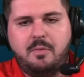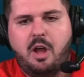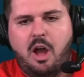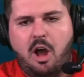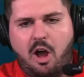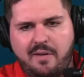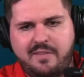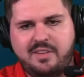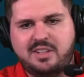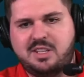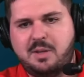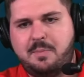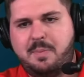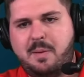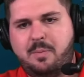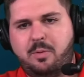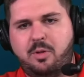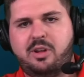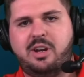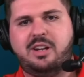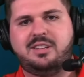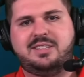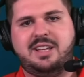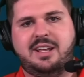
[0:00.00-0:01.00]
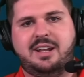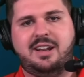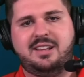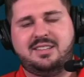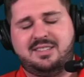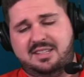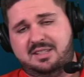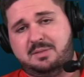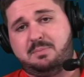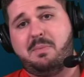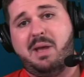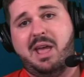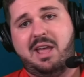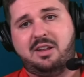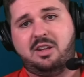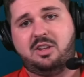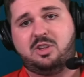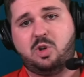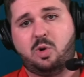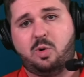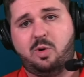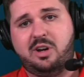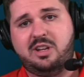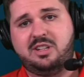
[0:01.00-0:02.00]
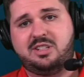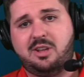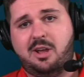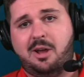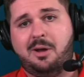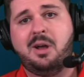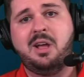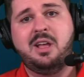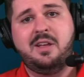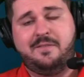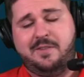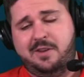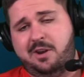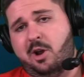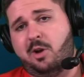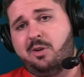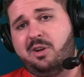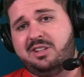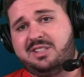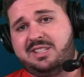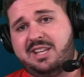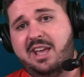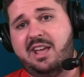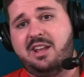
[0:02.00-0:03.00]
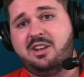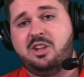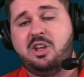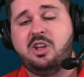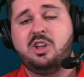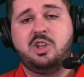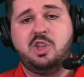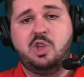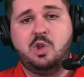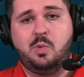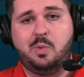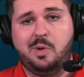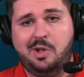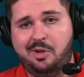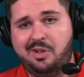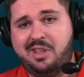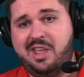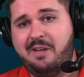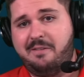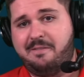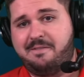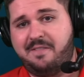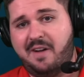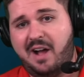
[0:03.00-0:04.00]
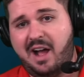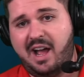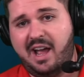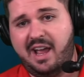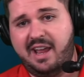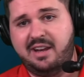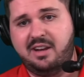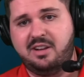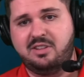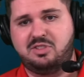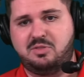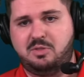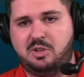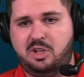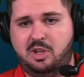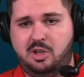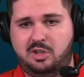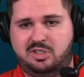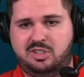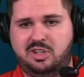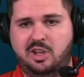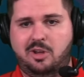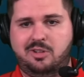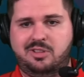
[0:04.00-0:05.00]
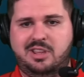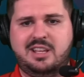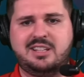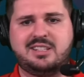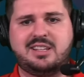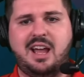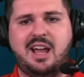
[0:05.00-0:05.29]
obviously, people in attendance, it's mandatory, so if you don't attend, you will get fined. So these